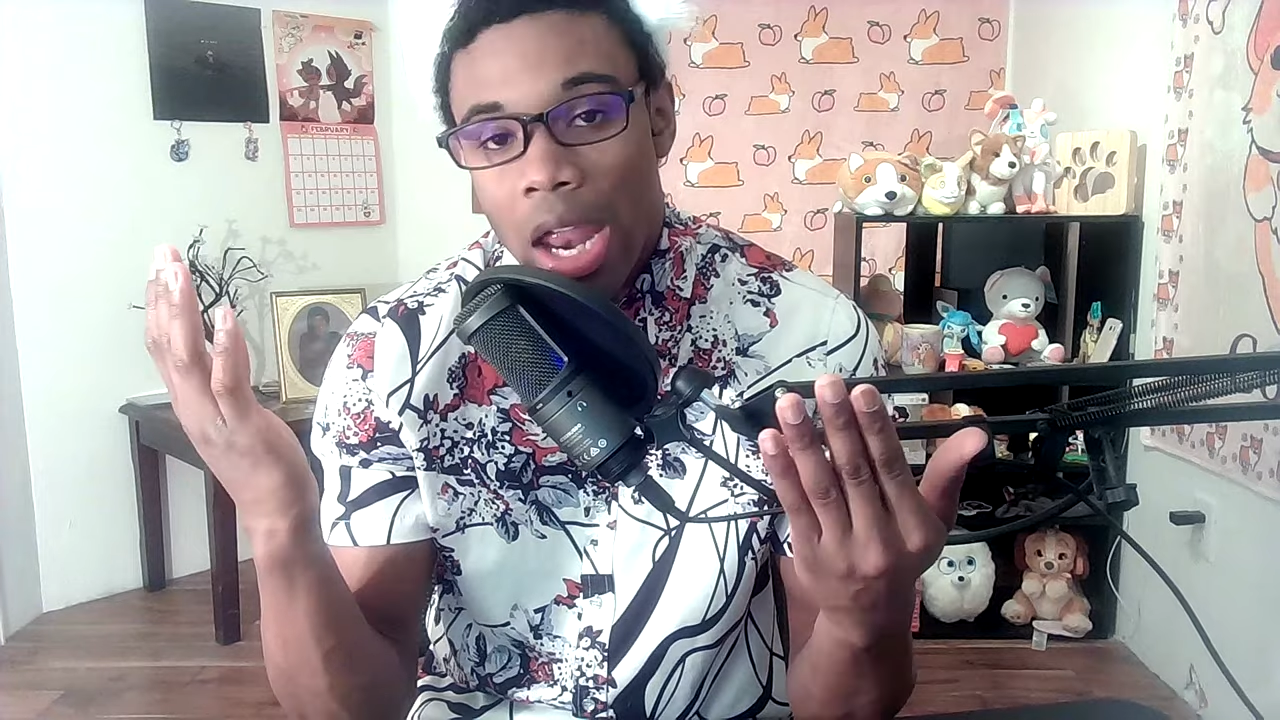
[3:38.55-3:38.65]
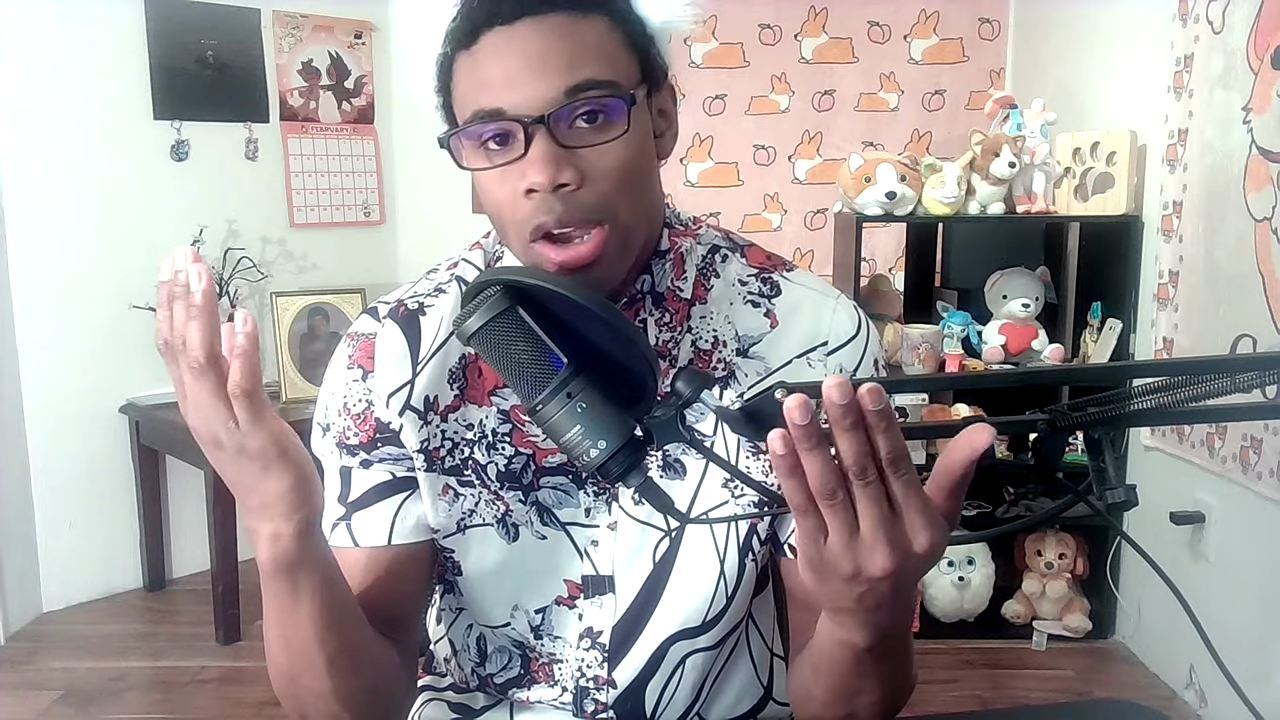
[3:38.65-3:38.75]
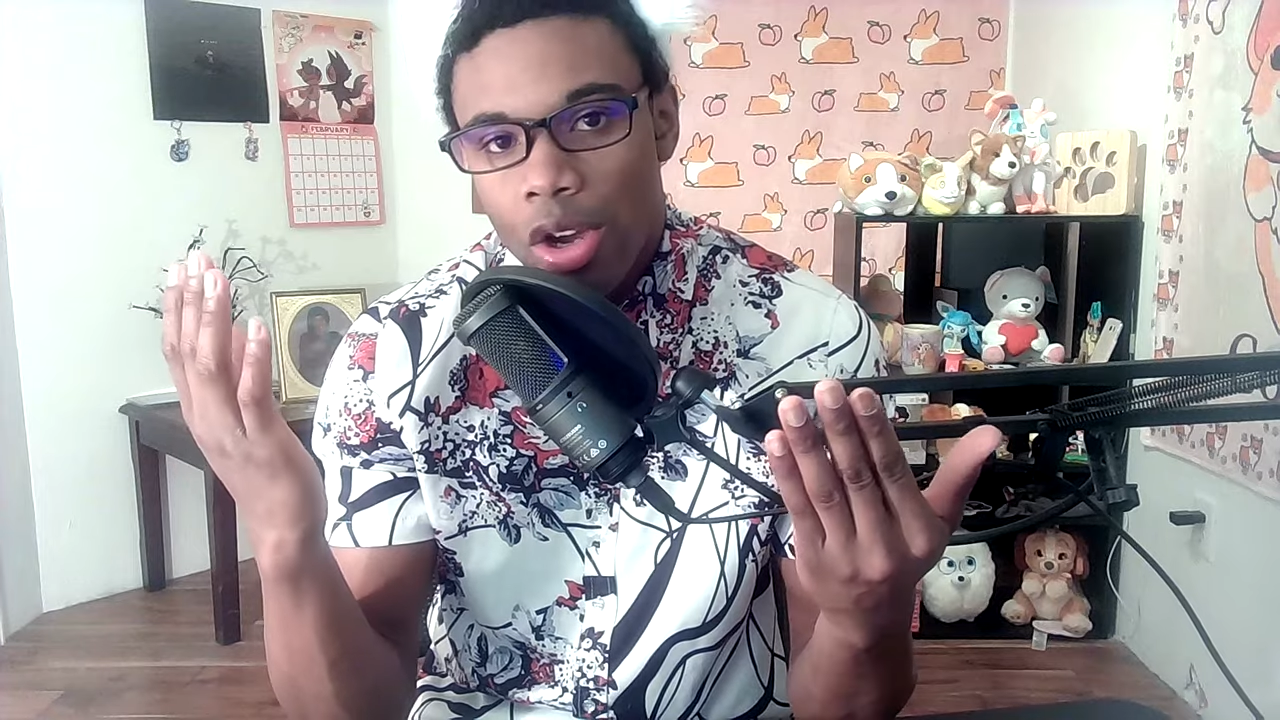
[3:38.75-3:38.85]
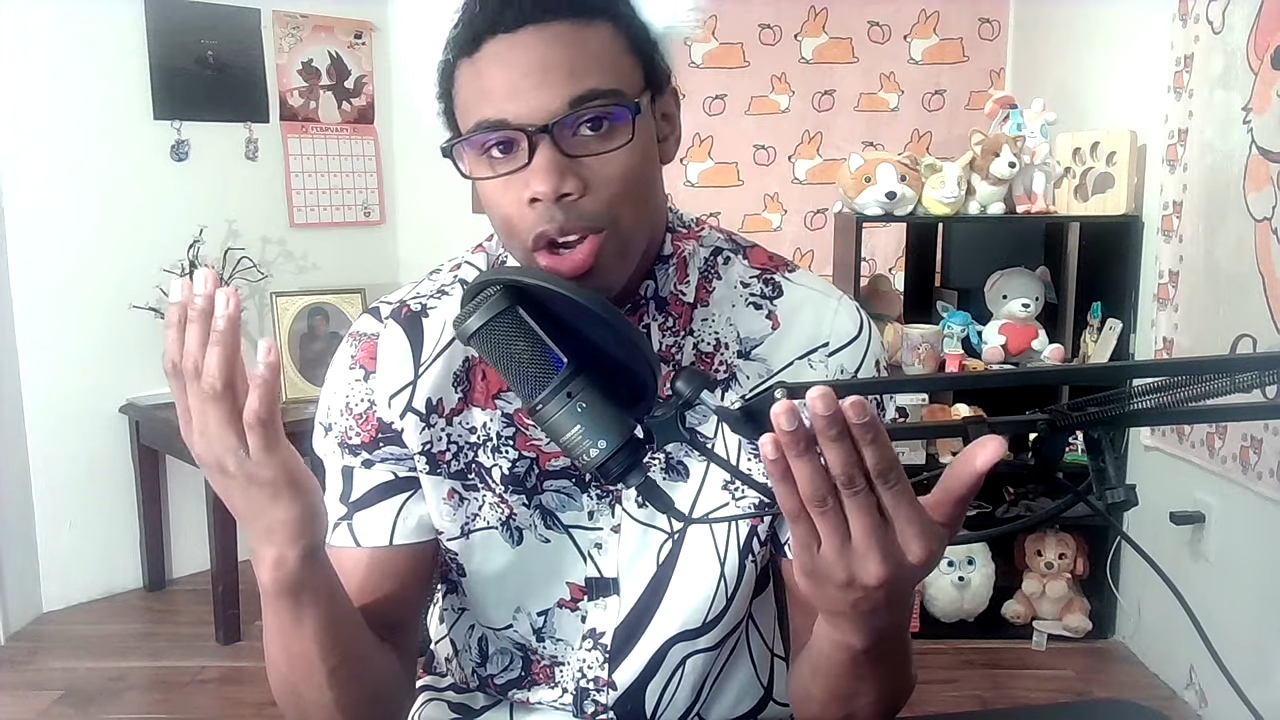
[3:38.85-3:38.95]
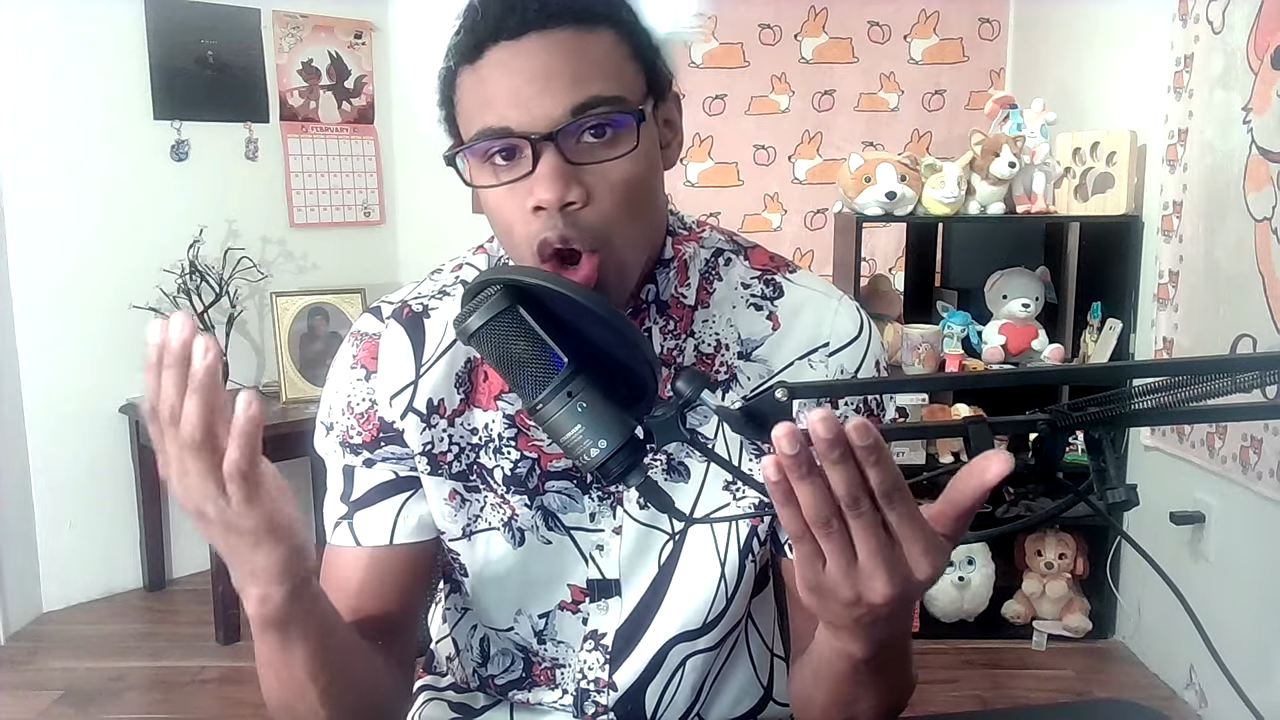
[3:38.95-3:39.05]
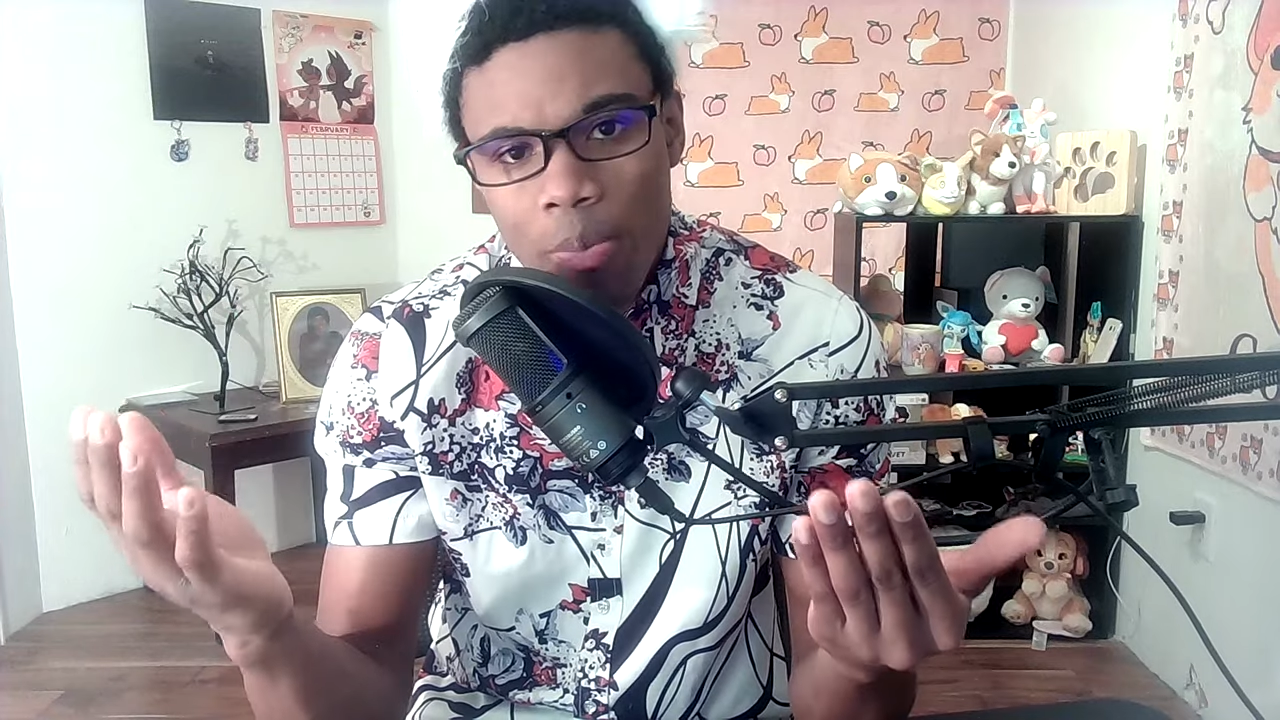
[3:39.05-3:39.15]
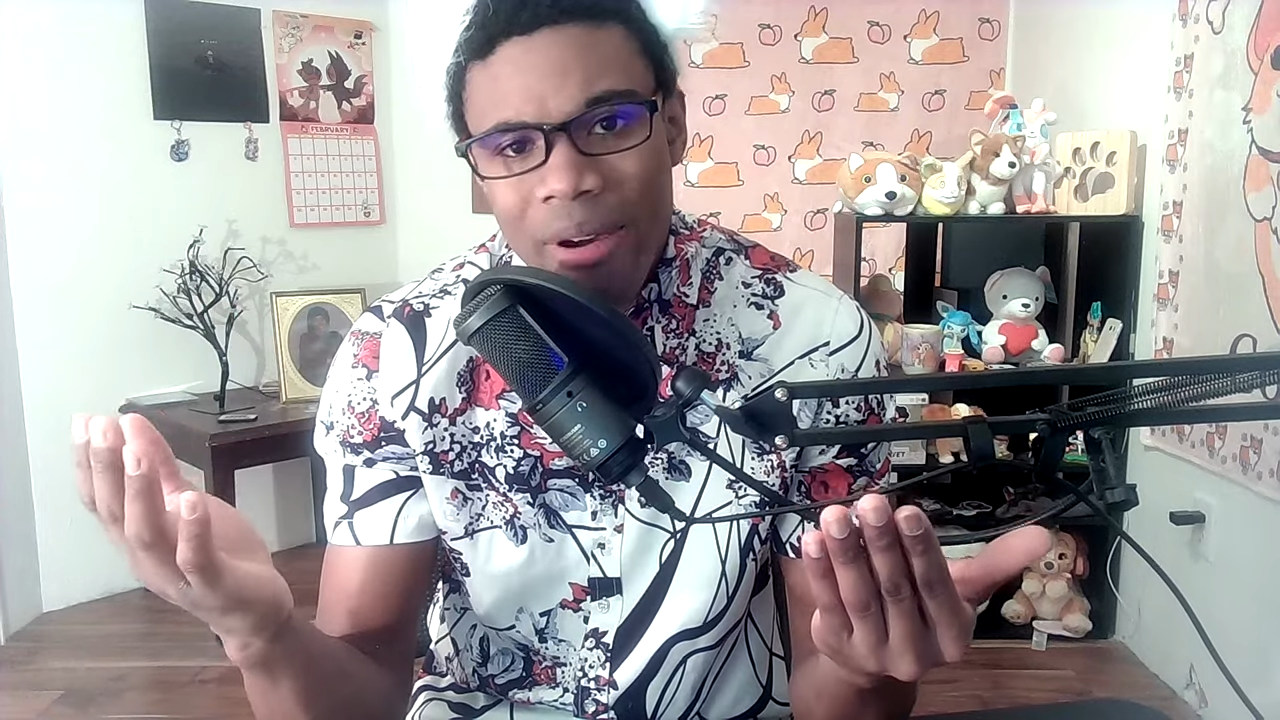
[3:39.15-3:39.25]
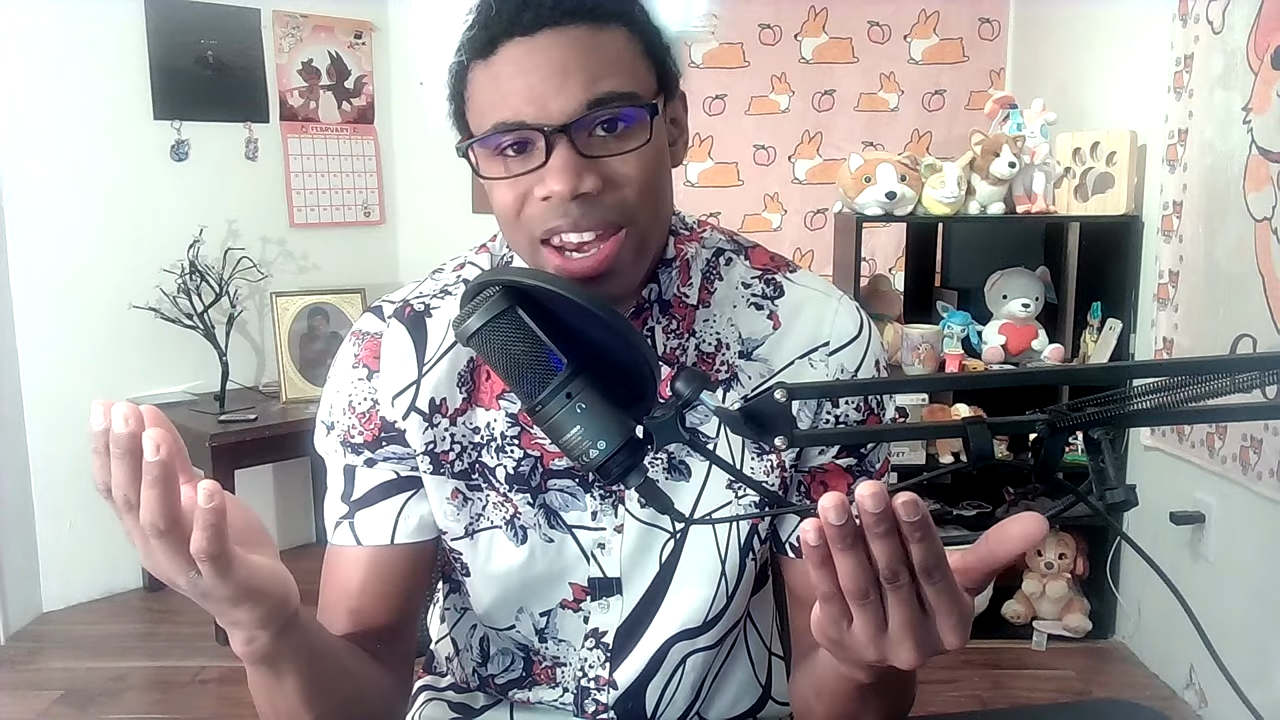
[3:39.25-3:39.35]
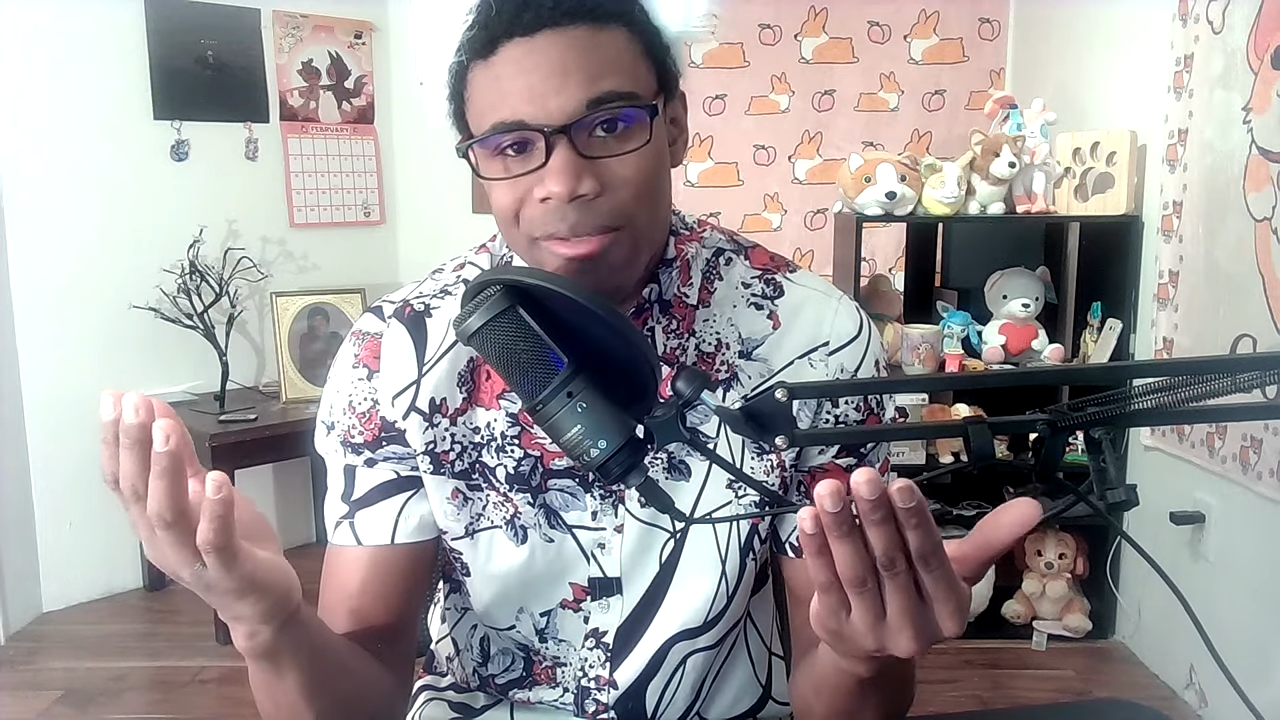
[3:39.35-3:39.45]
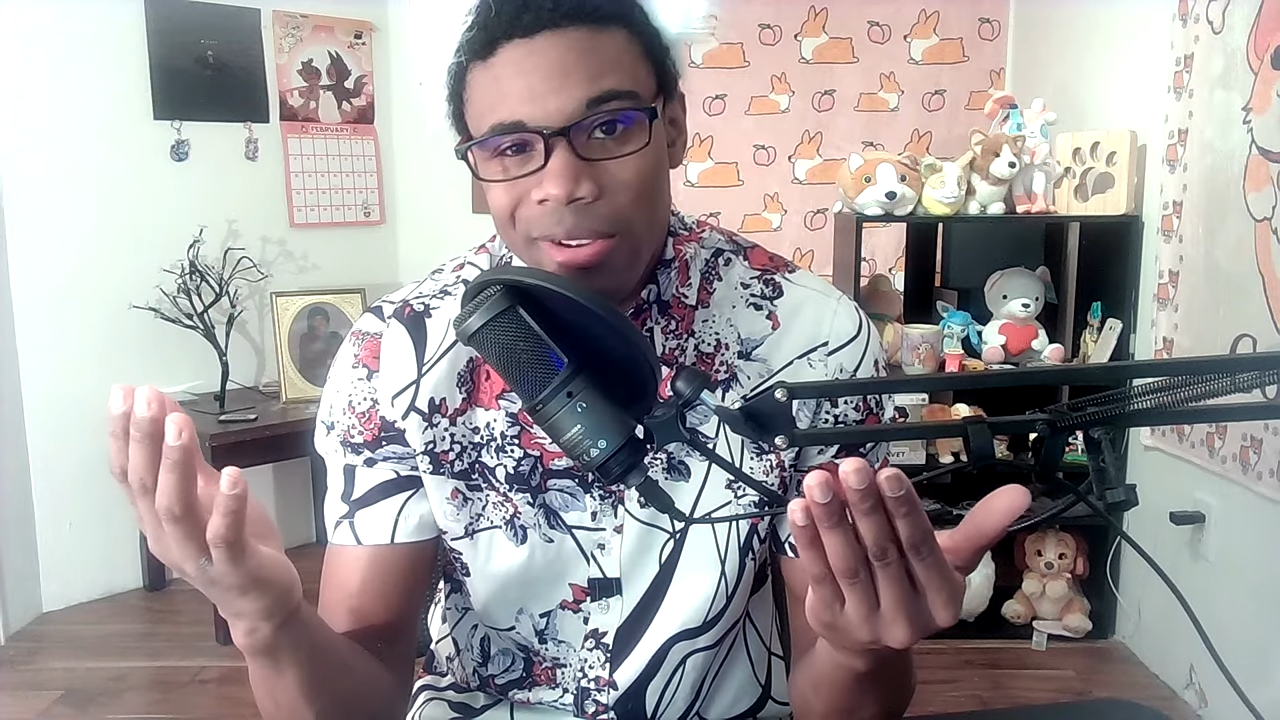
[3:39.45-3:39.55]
nobody